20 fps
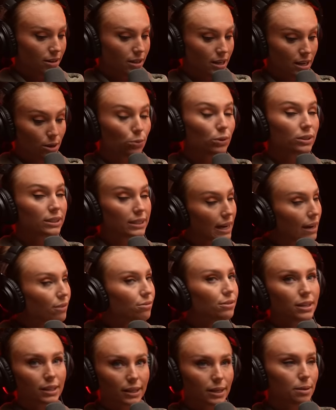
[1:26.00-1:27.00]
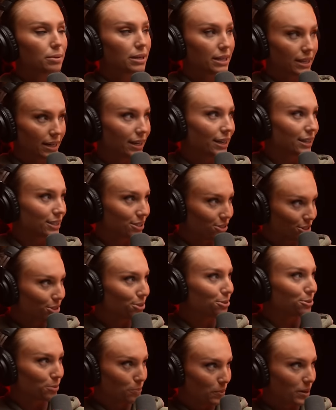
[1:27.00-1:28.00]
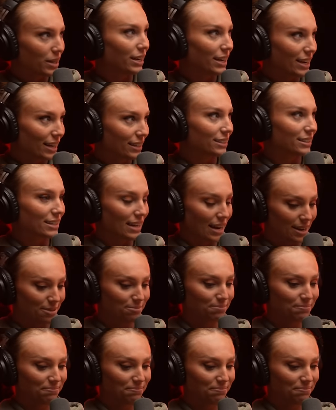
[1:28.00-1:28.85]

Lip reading: He will definitely be needing to use PDS Debt.